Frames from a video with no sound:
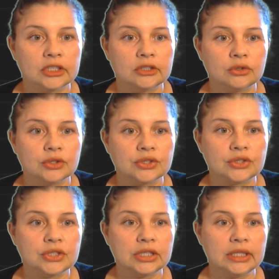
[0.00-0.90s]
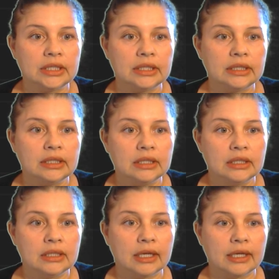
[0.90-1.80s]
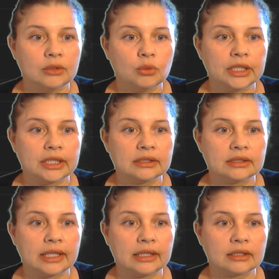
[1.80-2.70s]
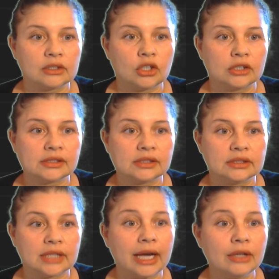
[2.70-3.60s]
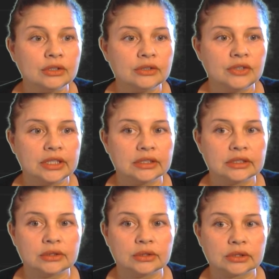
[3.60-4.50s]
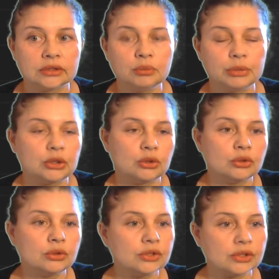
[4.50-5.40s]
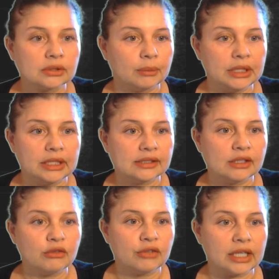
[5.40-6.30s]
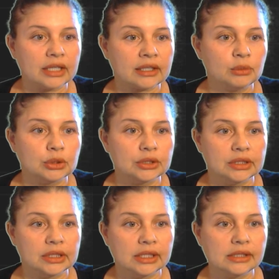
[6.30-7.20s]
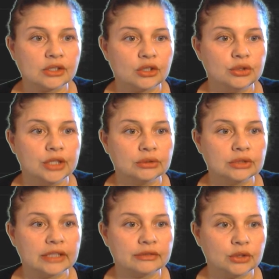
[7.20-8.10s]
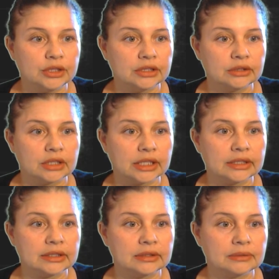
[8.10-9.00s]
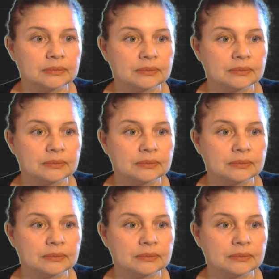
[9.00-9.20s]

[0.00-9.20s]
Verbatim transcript: e to the c, and we can take the constant out of the integral because, I mean, there's no variable in there, so you don't have to integrate.